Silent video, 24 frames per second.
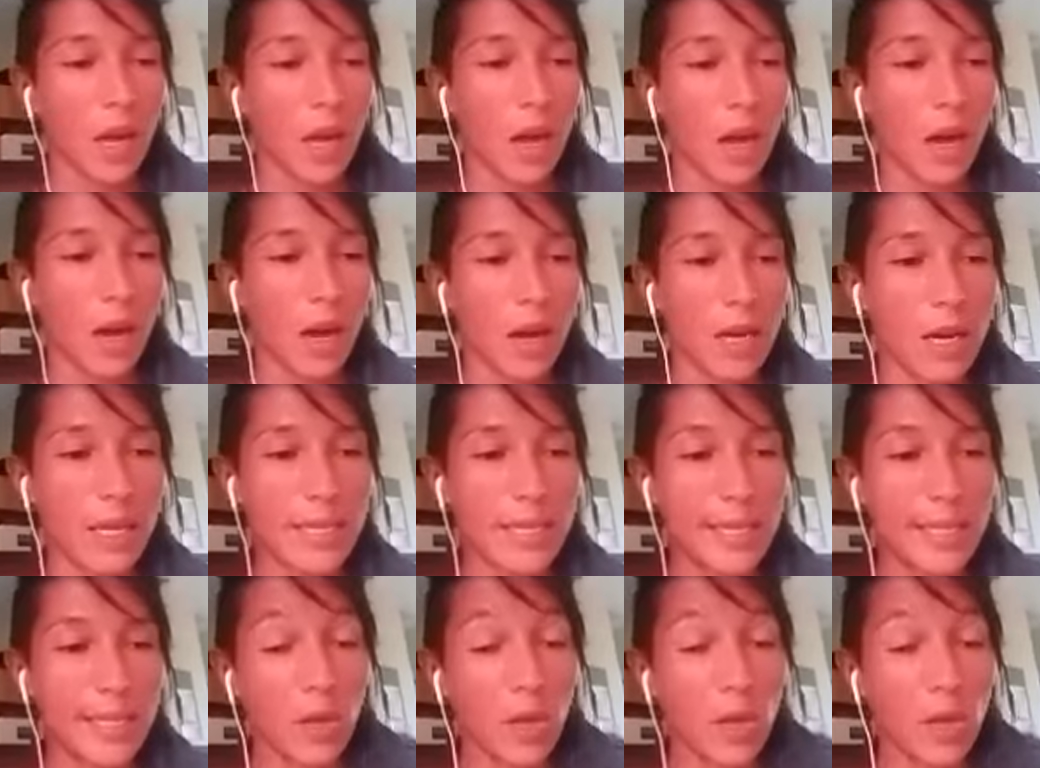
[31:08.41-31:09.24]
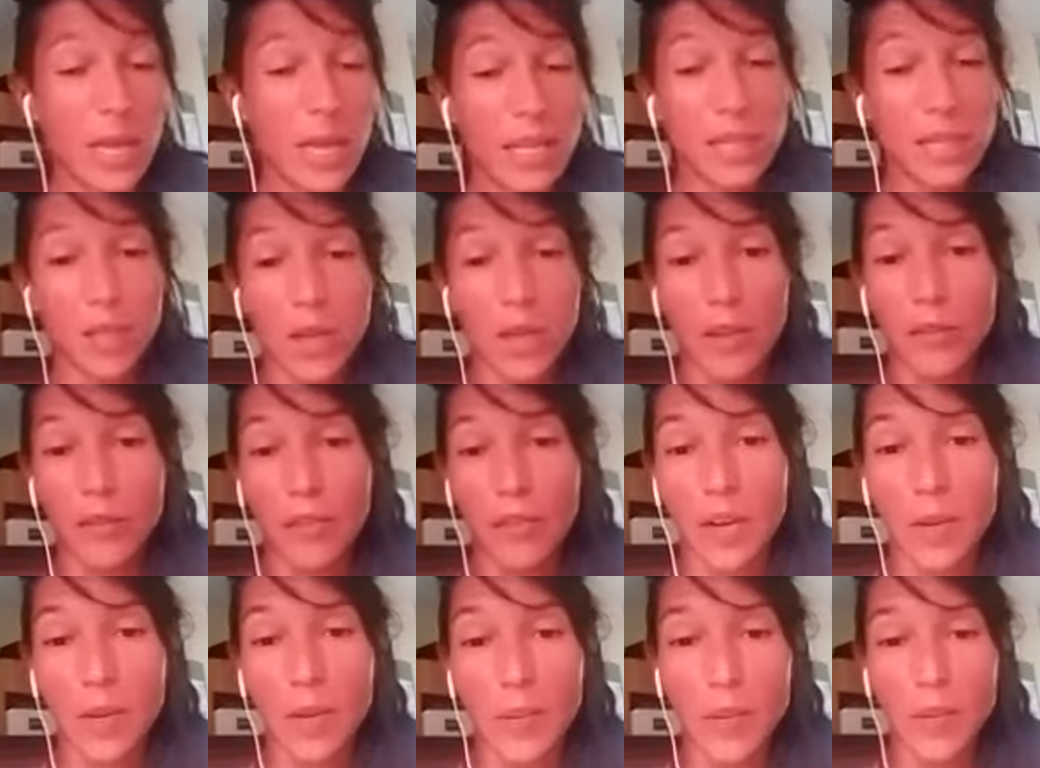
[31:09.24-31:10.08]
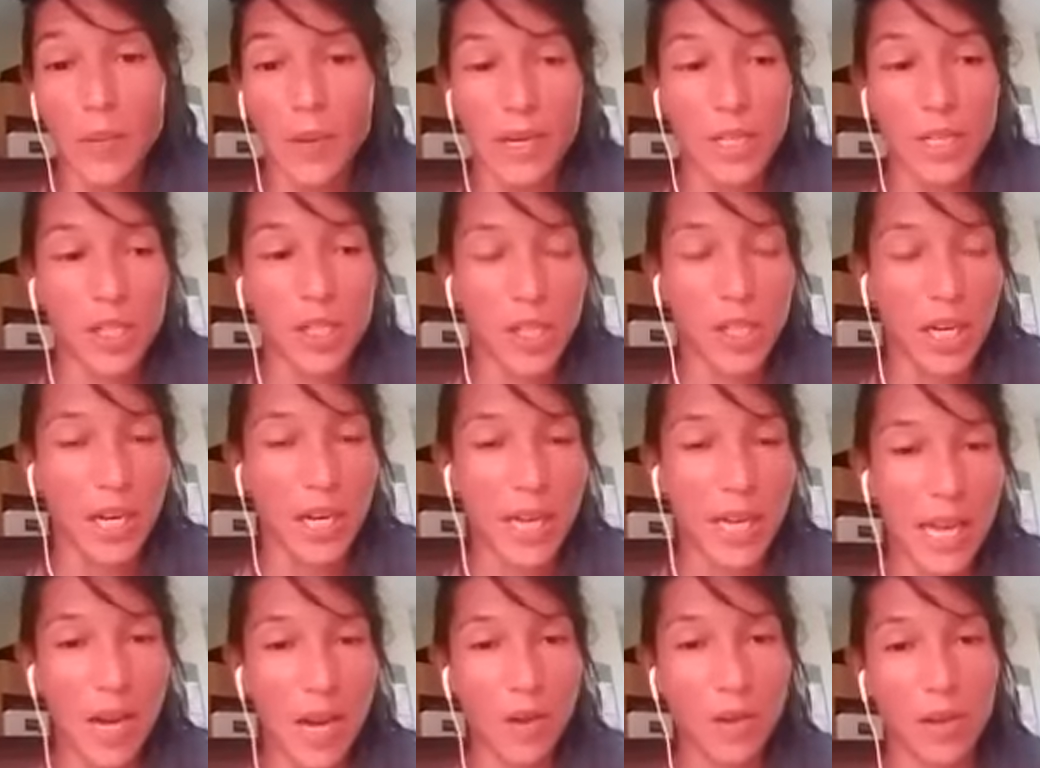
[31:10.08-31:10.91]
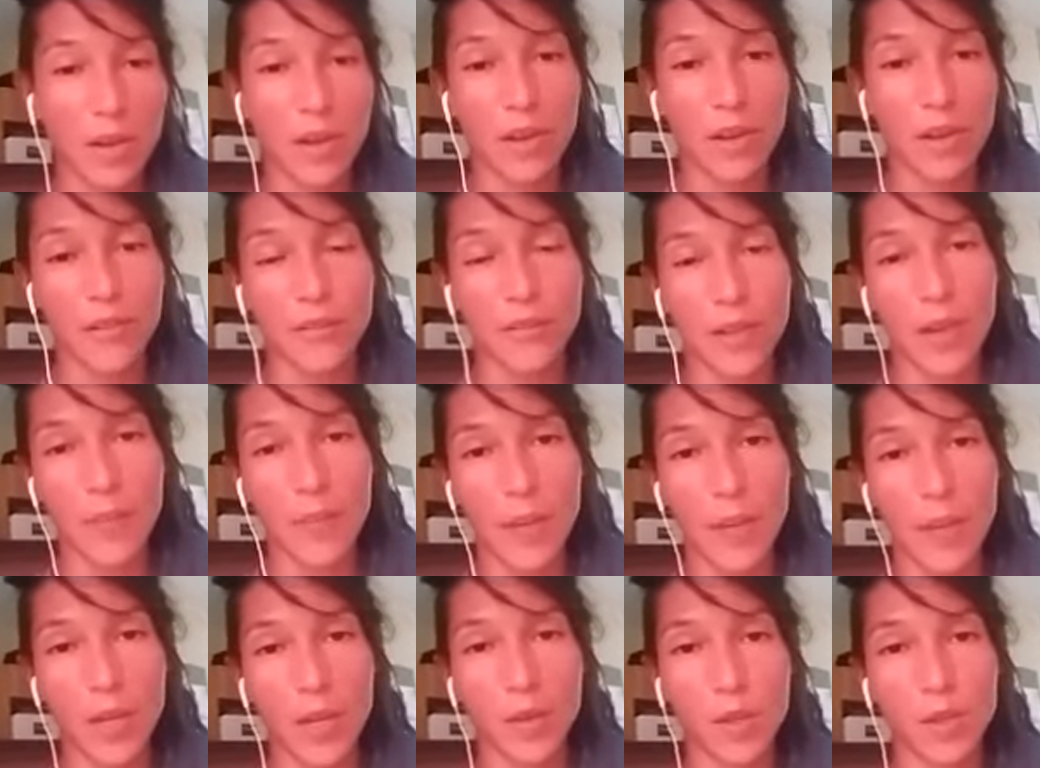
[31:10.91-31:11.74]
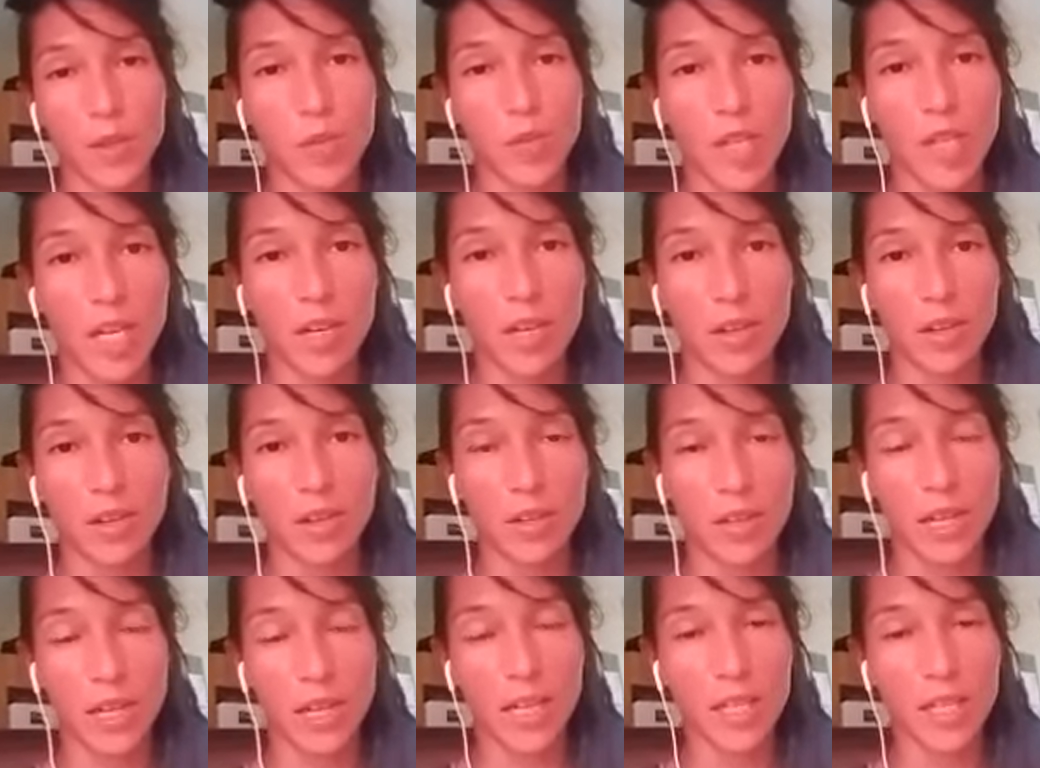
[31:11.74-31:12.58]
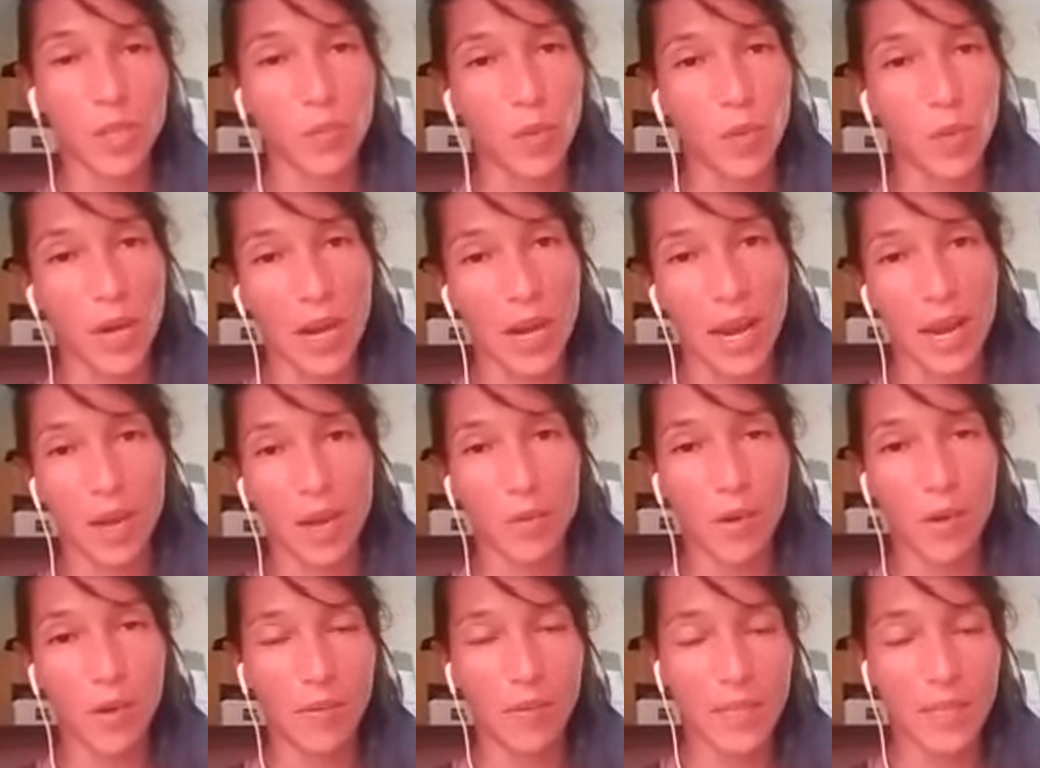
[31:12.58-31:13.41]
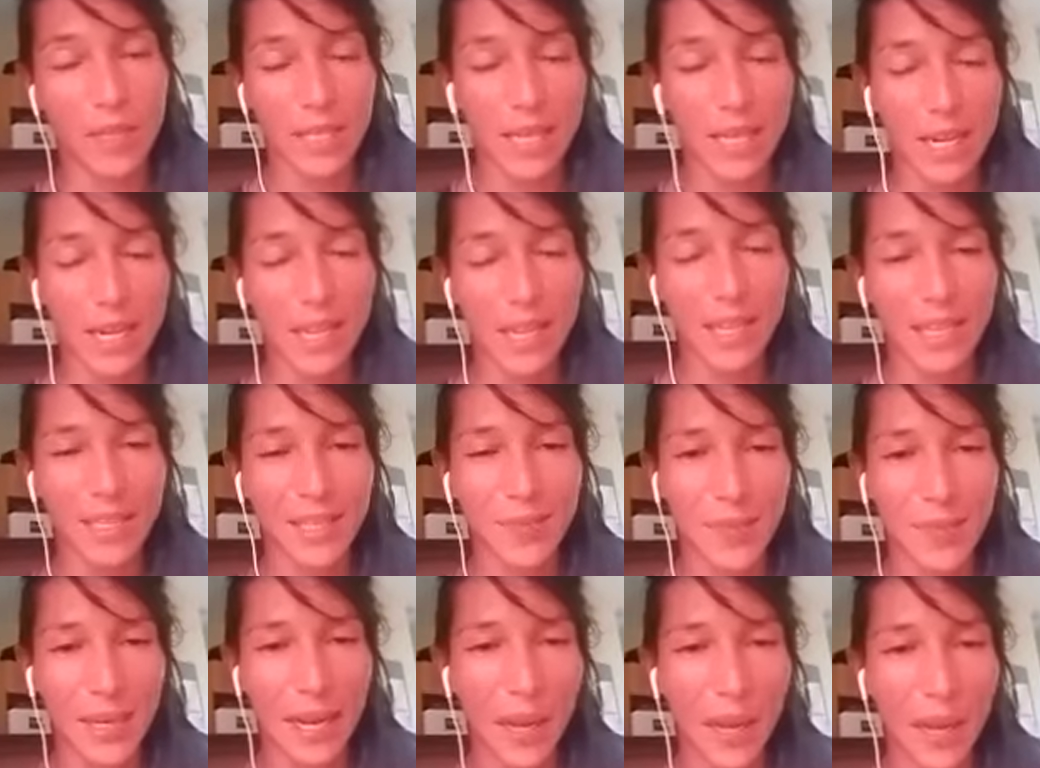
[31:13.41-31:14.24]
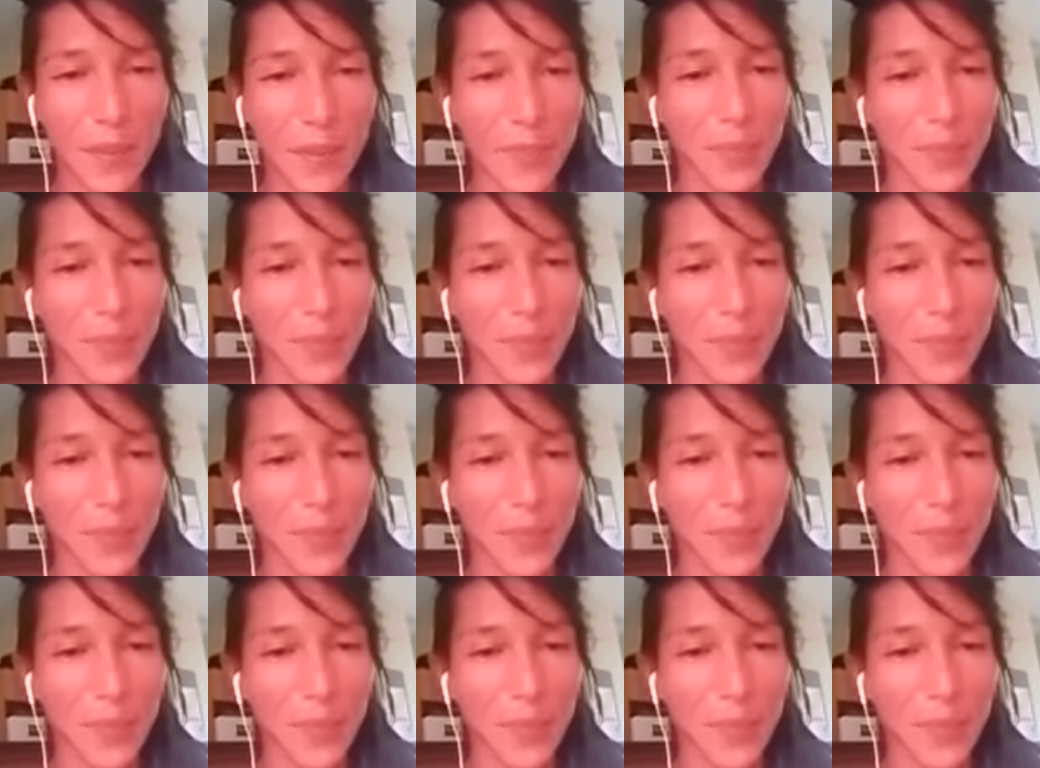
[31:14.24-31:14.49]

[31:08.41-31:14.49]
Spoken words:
So if anybody want to check it out, you can find my YouTube channel as Renee Ravazzani. That's my name.